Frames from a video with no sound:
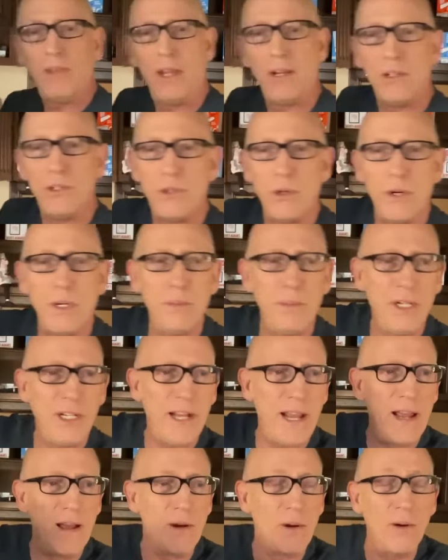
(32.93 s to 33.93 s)
Join me
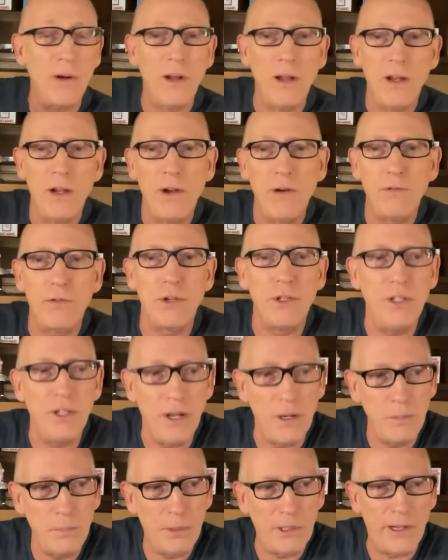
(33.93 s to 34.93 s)
now for the
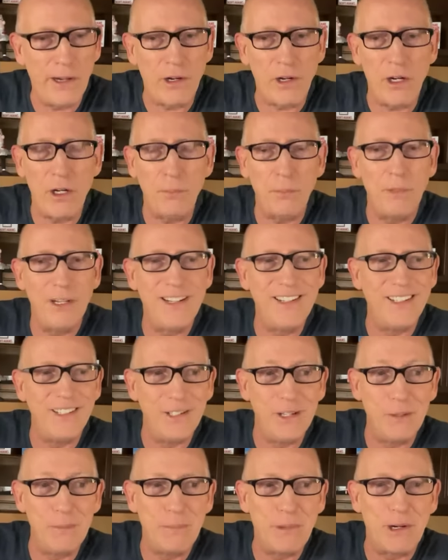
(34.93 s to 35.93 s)

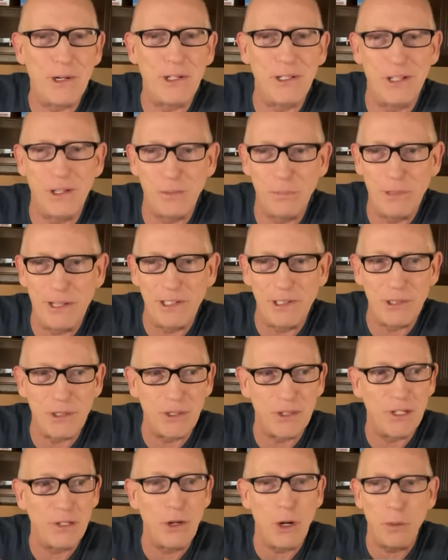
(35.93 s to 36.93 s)
unparalleled pleasure,
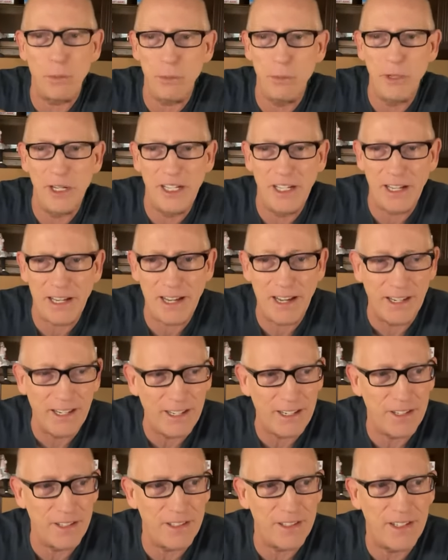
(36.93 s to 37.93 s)
the dopamine
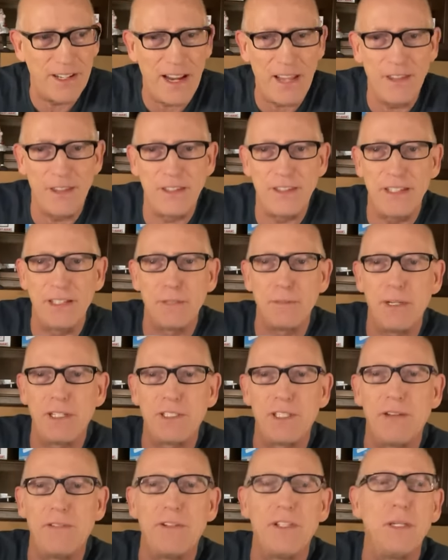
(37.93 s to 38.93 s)
hit of the day, the thing that makes
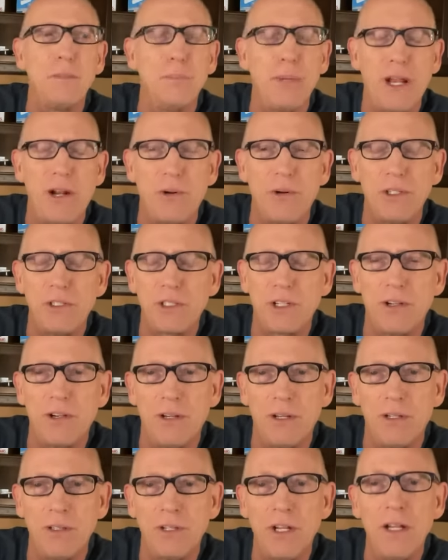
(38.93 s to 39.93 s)
everything better. It's
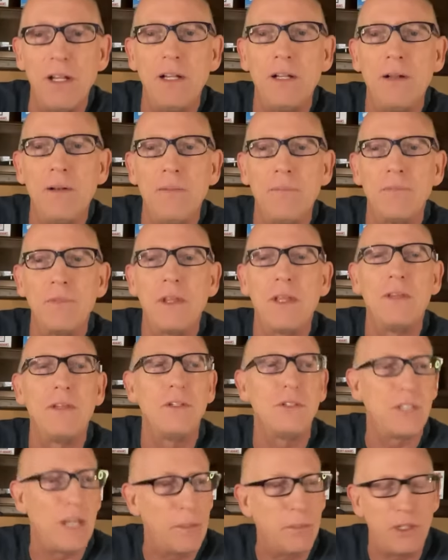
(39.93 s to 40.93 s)
called the
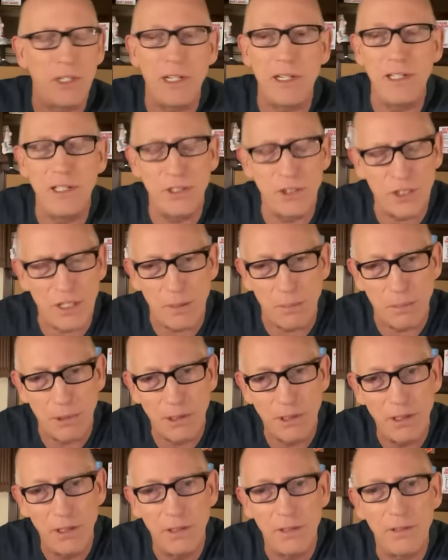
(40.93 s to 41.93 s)
simultaneous sip,
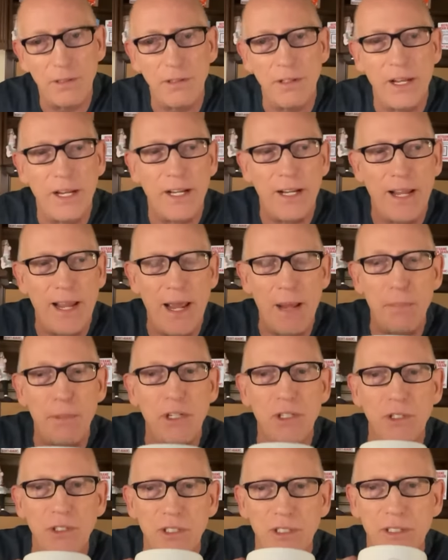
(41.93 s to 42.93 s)
and it
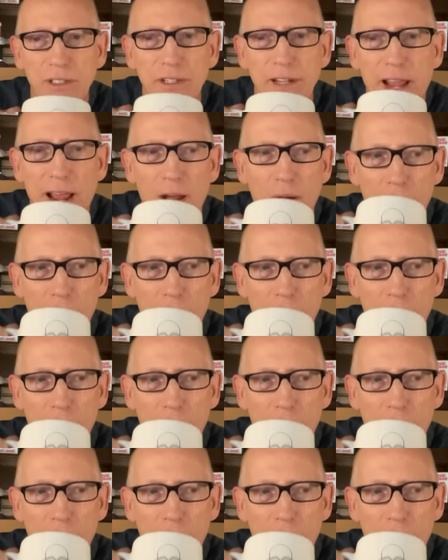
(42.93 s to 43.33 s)
happens now.